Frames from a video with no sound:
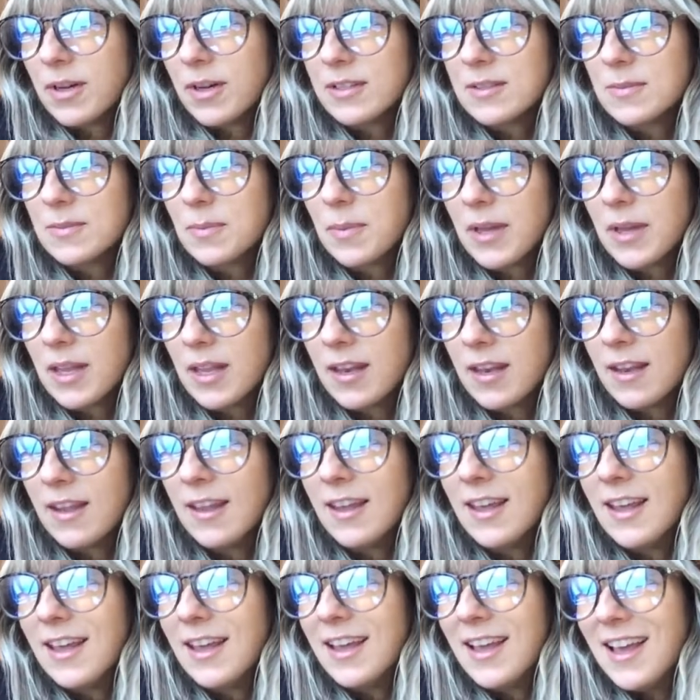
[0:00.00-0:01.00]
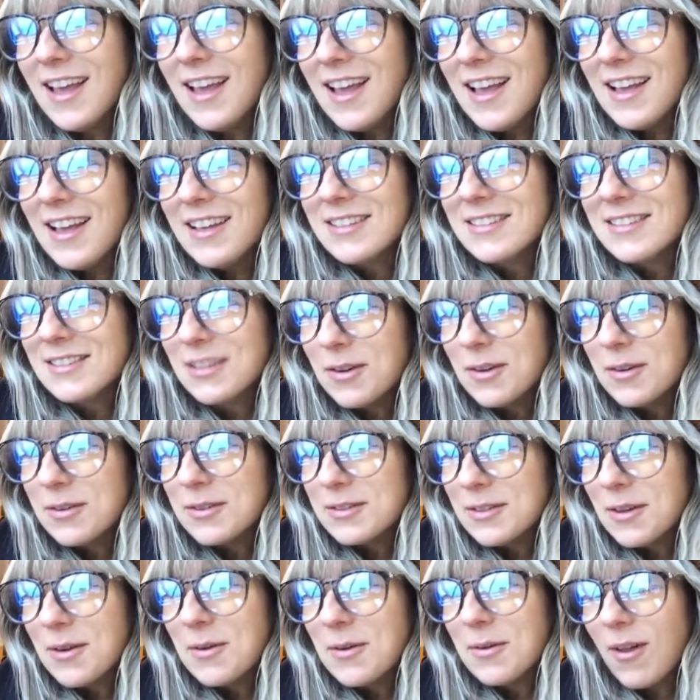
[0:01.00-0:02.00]
It's been so
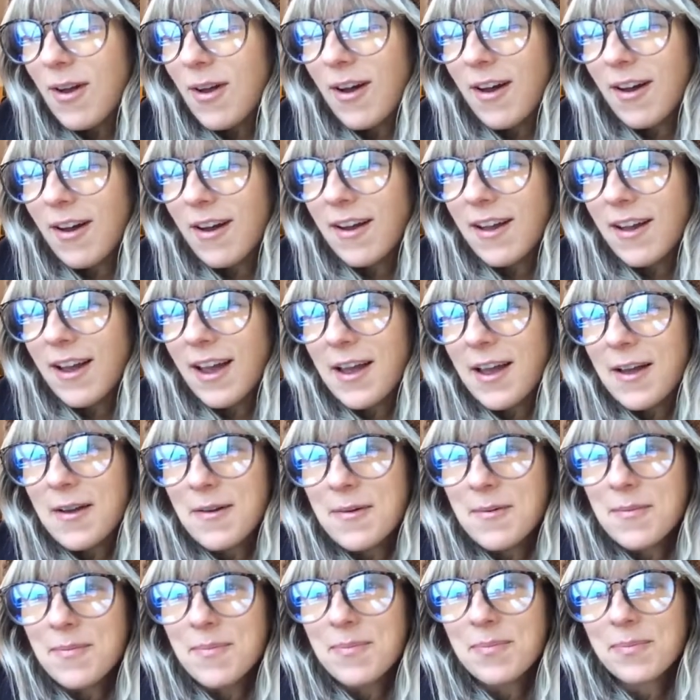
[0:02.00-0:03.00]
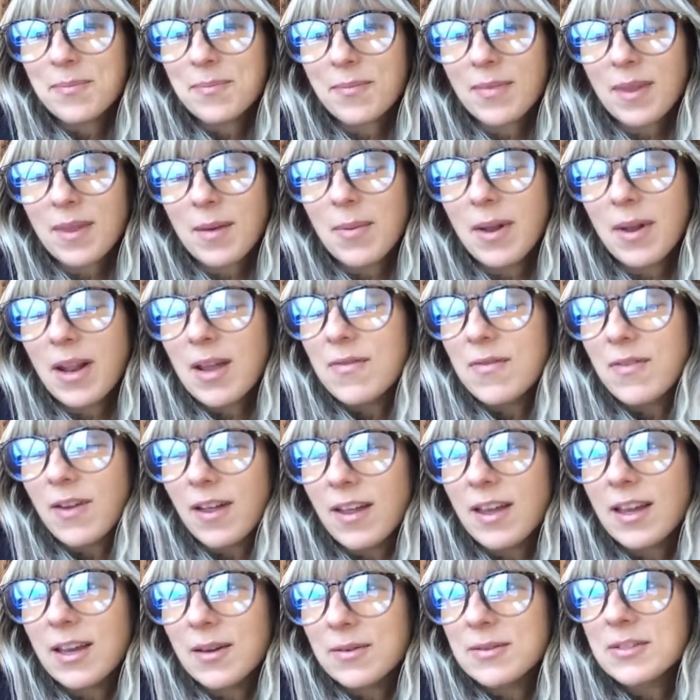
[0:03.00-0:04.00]
long. But I felt
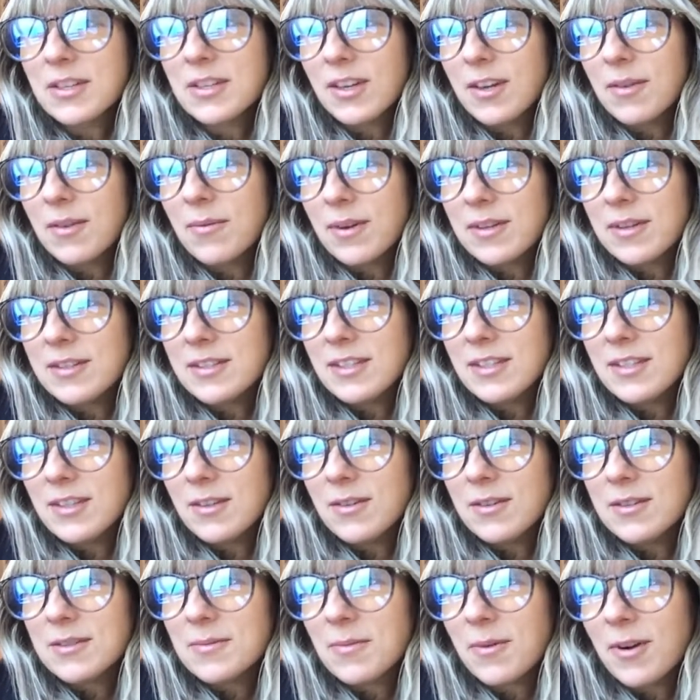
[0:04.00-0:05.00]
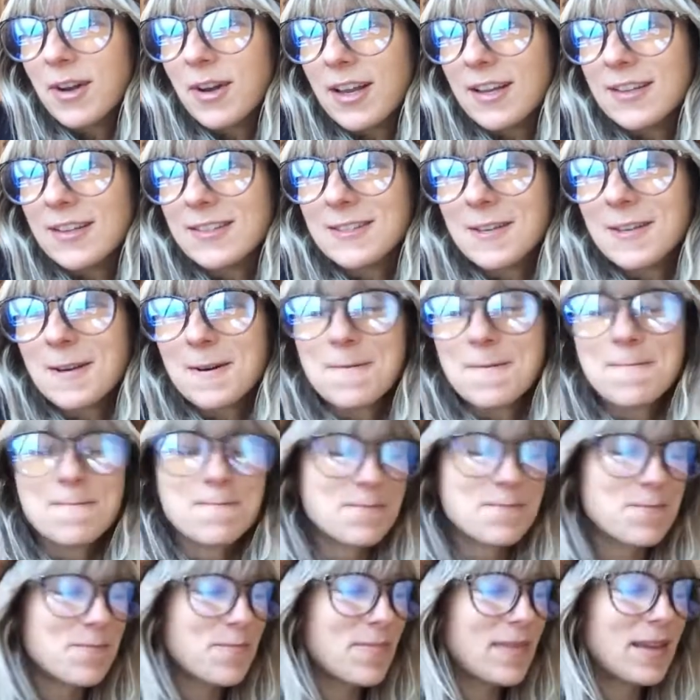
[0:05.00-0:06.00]
like it was a good one to do this morning, so
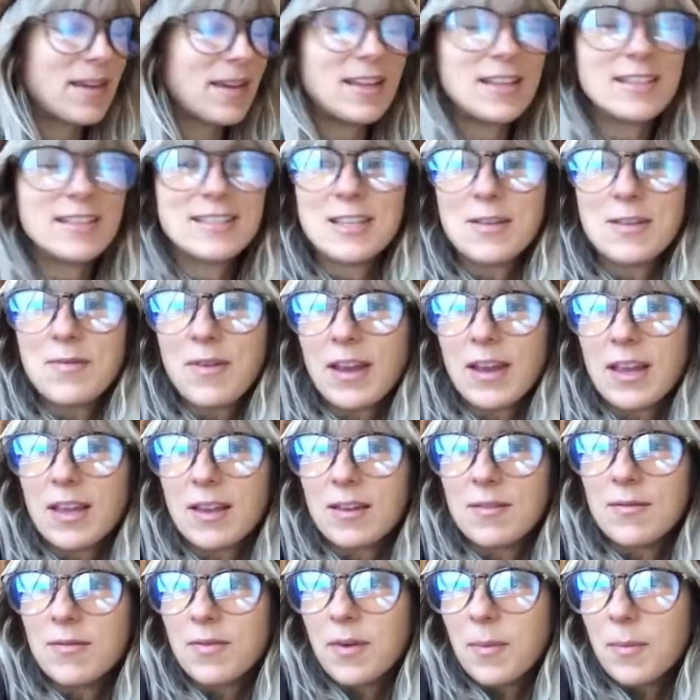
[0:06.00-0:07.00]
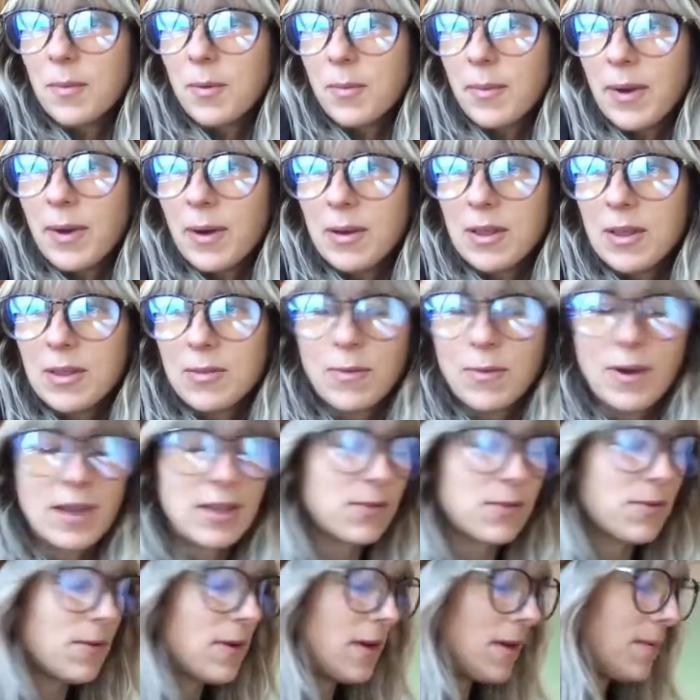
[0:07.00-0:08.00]
I'm going to see if I can fumble my way
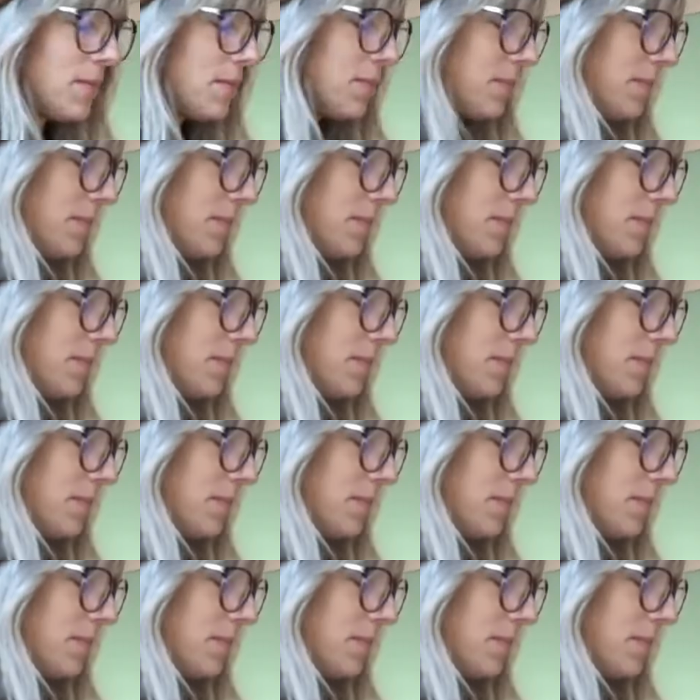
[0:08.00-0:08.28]
through it.